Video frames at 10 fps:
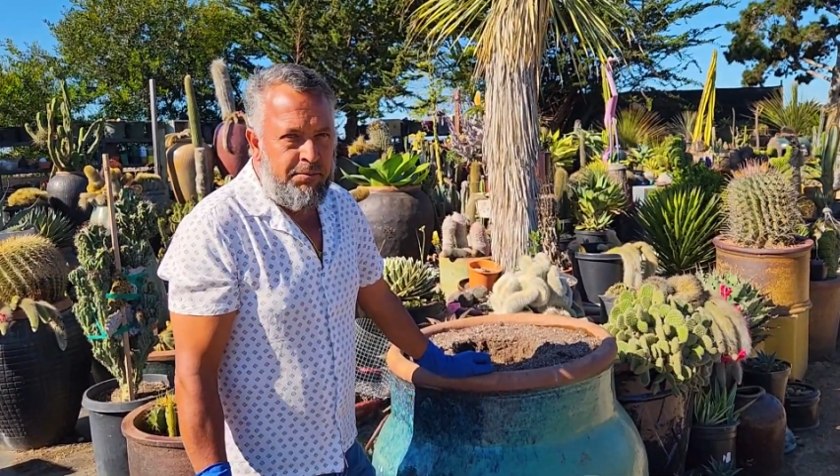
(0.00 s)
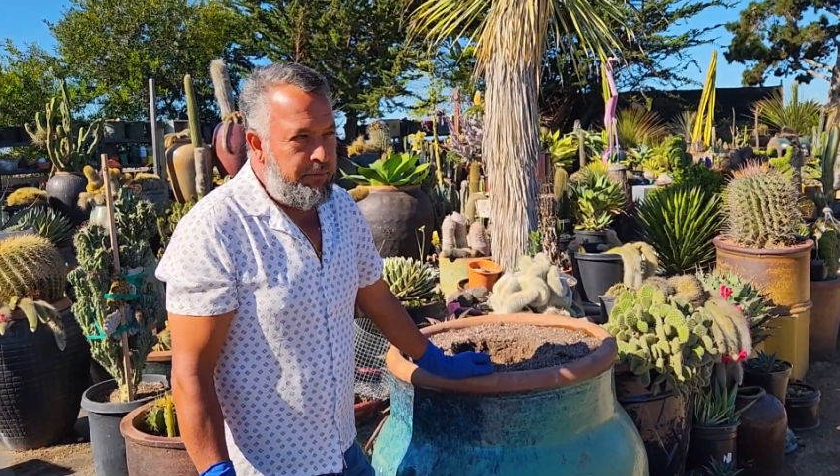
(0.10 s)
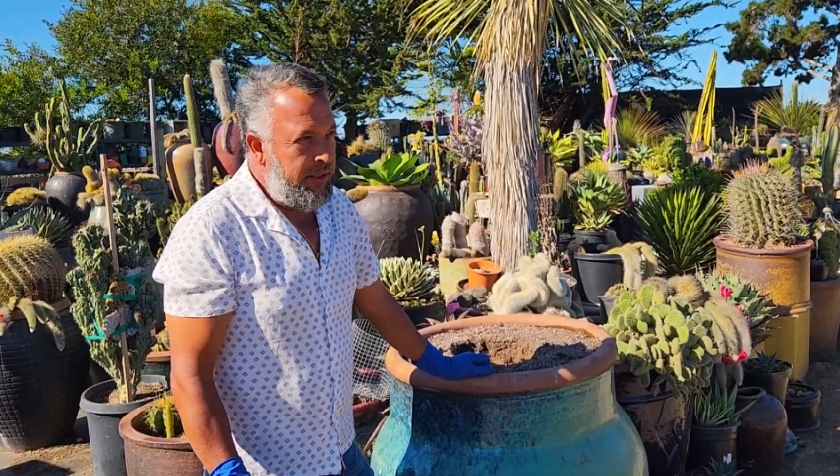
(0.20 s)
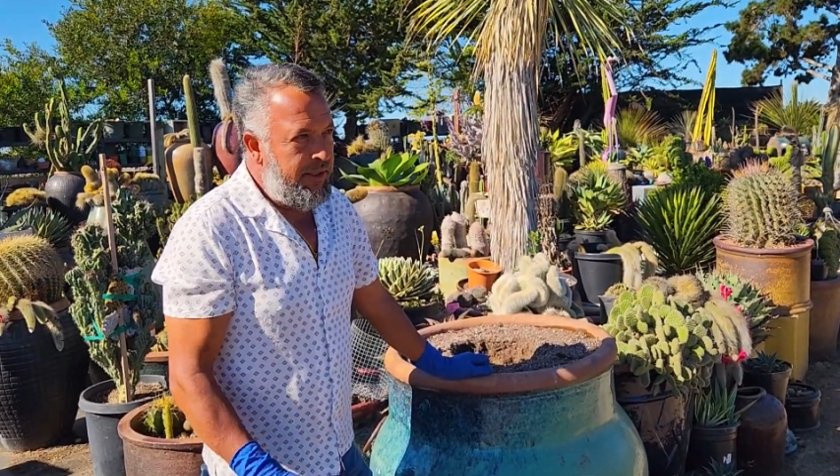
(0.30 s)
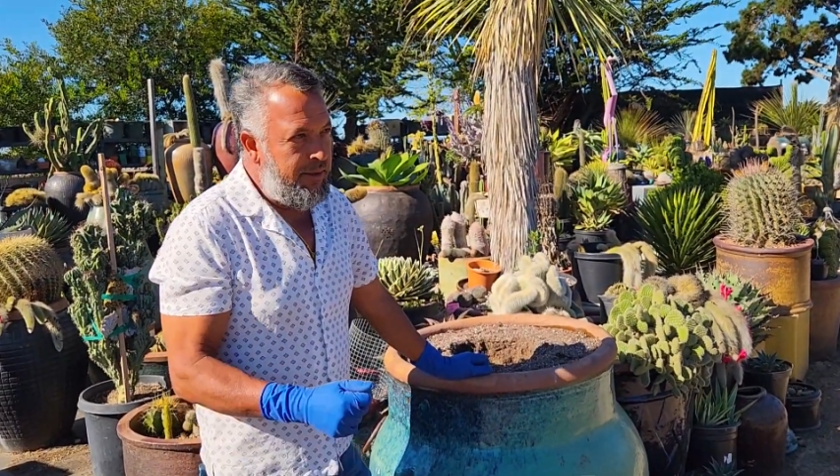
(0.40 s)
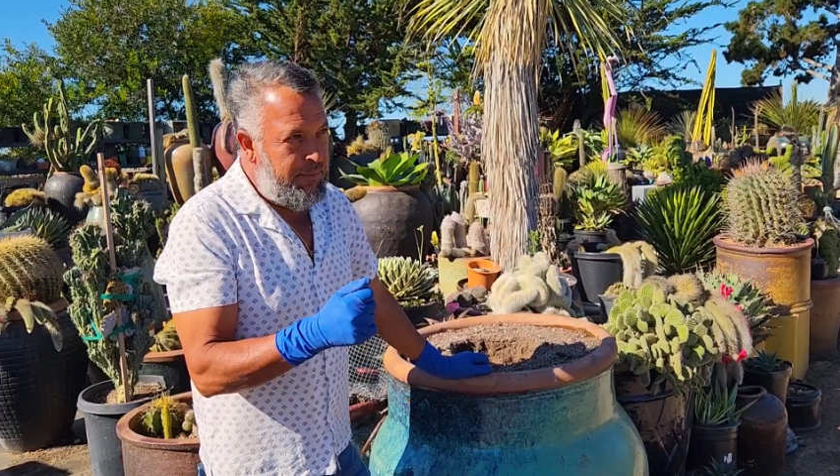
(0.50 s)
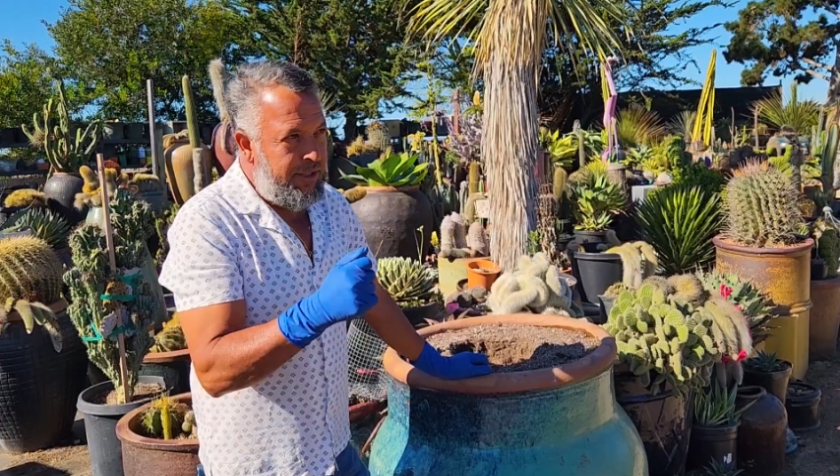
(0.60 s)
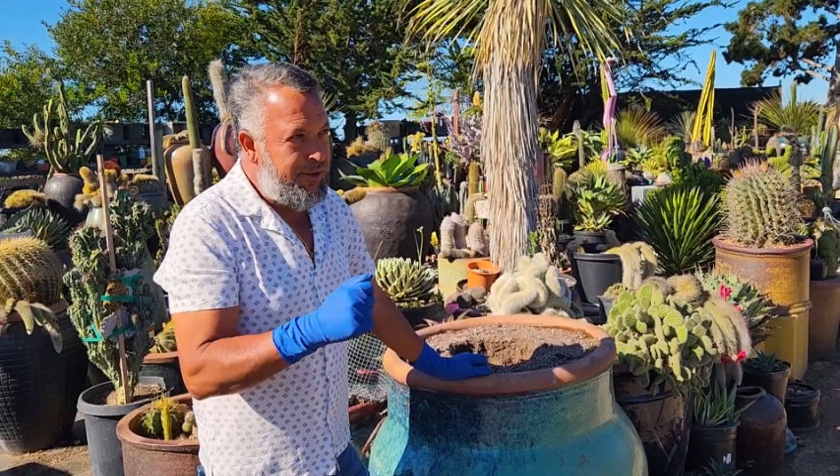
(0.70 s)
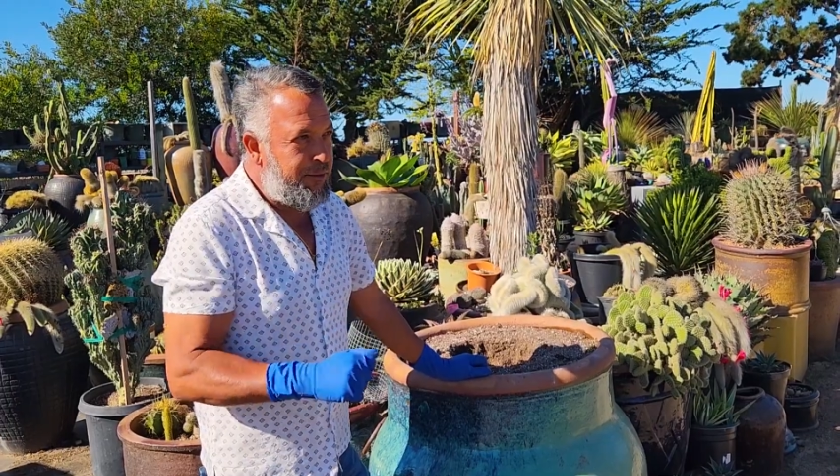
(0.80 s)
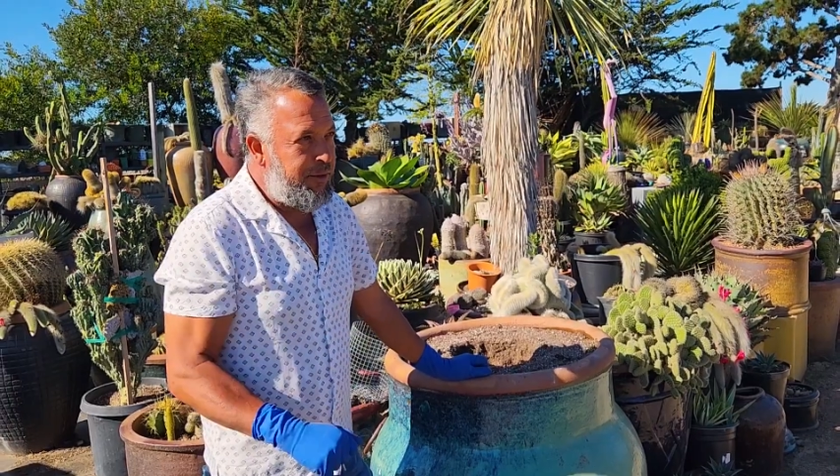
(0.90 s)
Me and
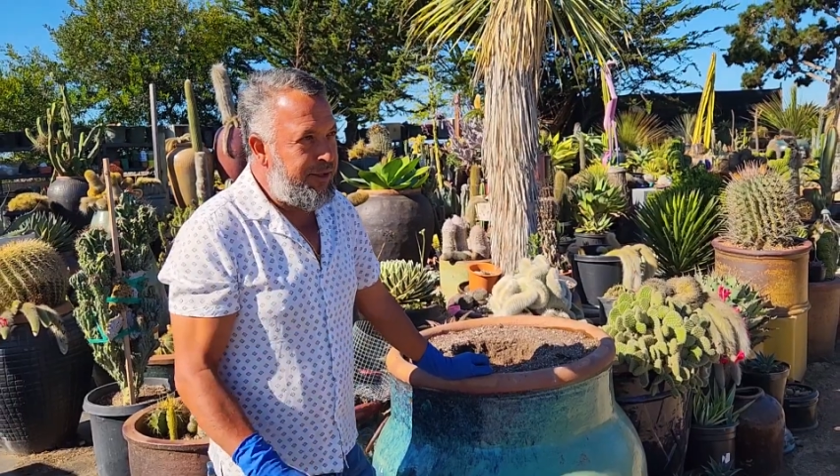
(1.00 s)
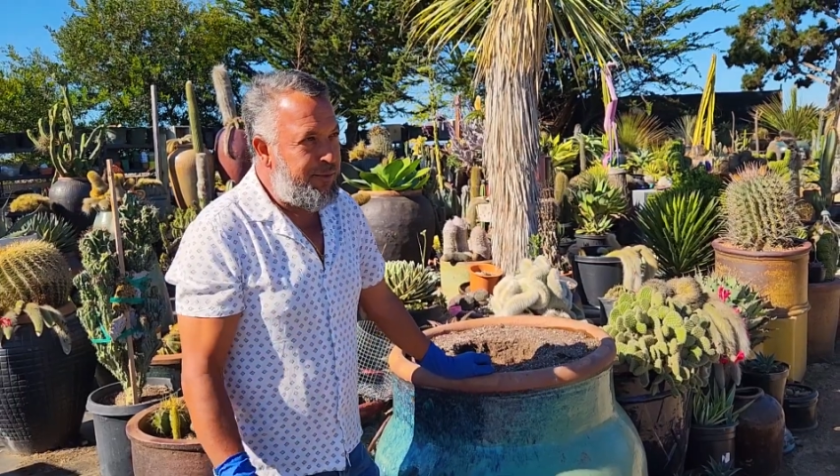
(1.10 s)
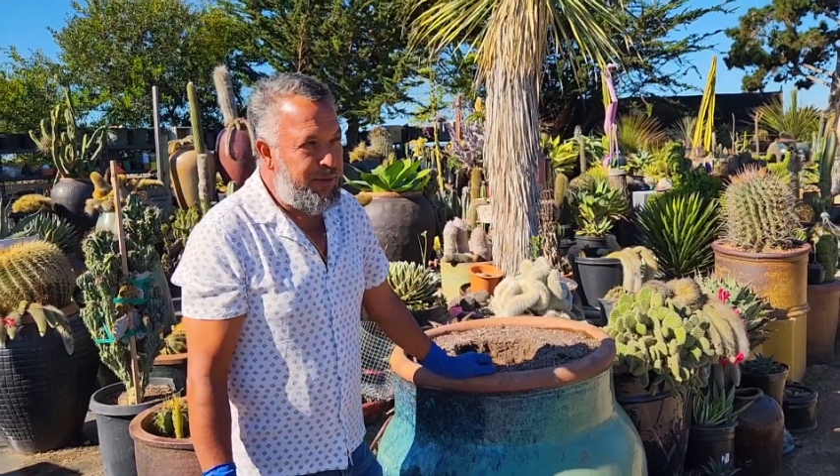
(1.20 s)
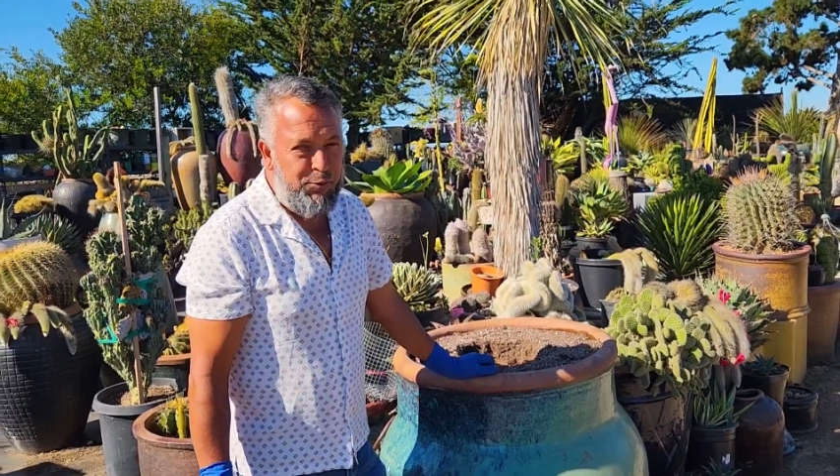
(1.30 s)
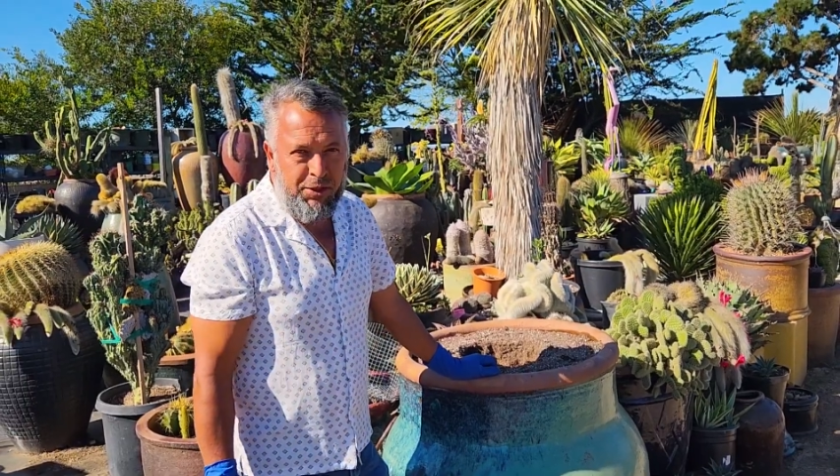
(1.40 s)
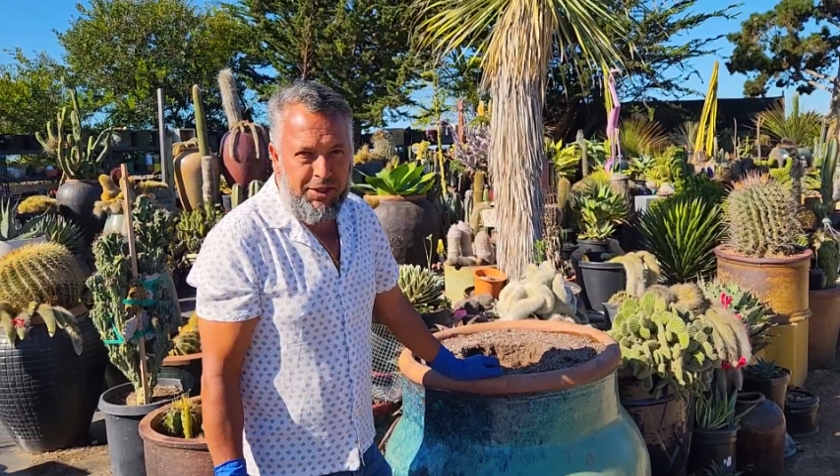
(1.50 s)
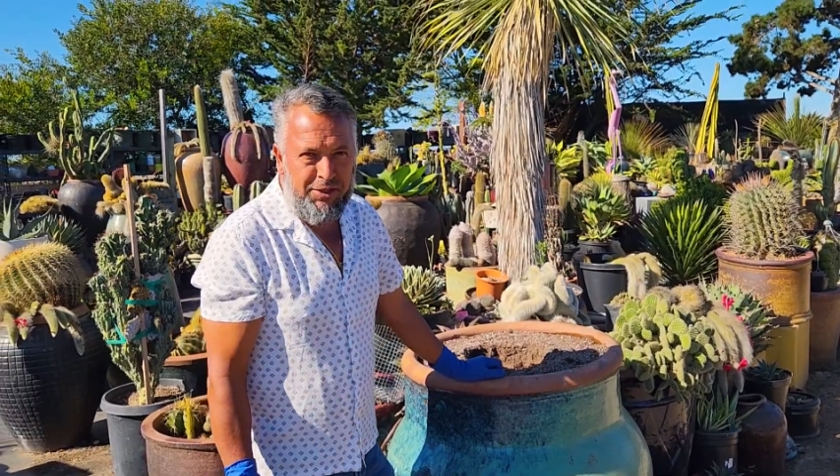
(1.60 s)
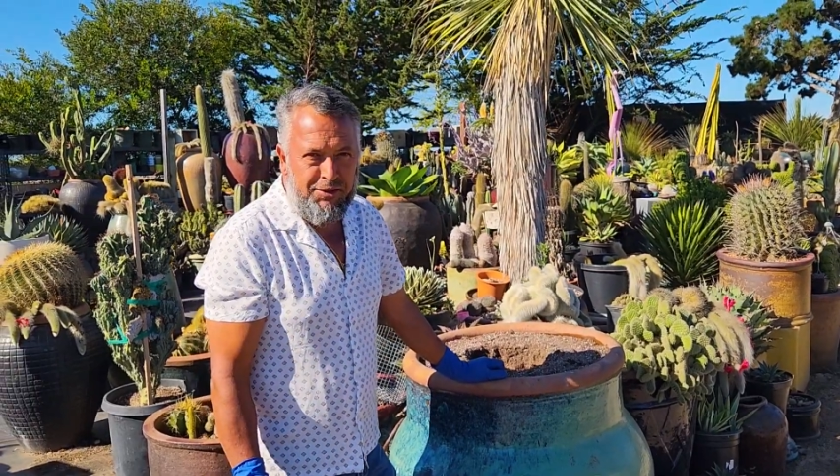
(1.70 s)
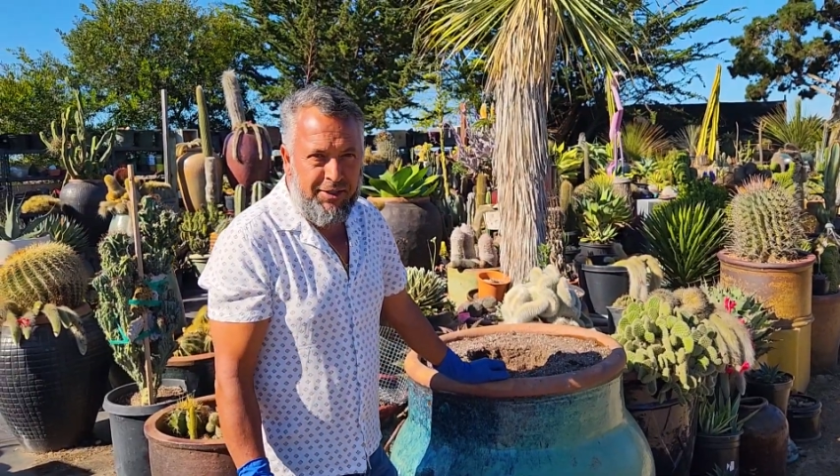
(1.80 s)
Michael, we're going to be working